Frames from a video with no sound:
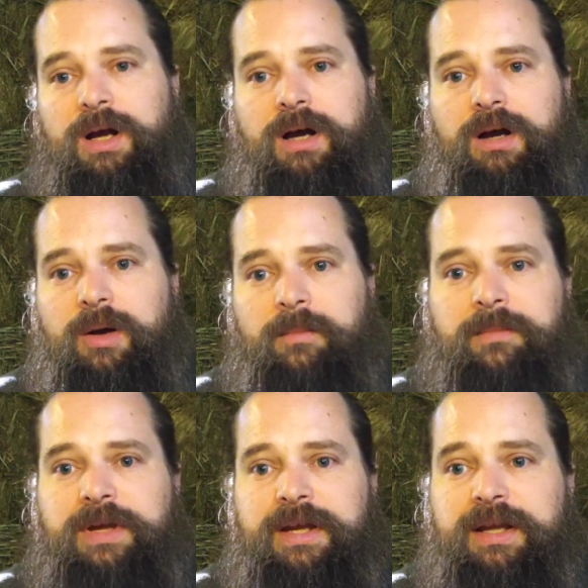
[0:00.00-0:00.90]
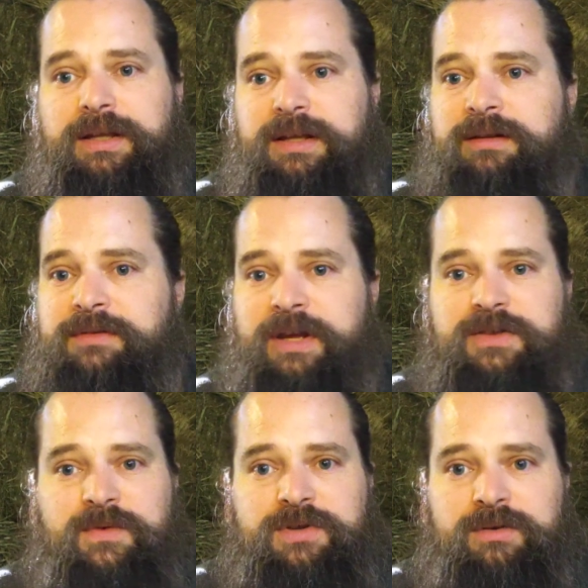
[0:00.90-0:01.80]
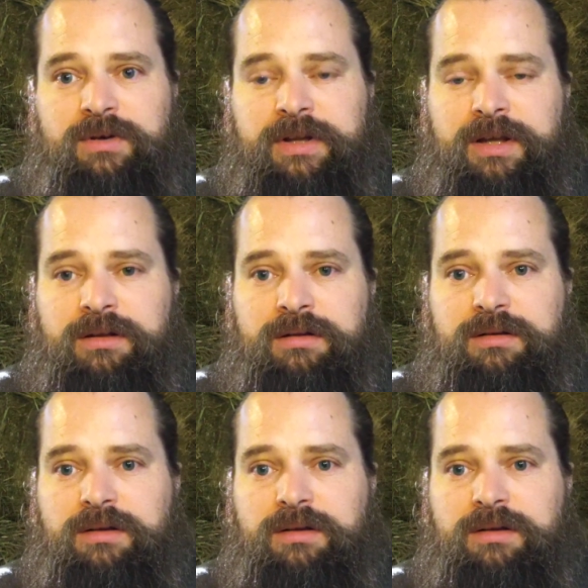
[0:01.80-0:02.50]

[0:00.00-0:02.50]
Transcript: And again, thanks for tuning in.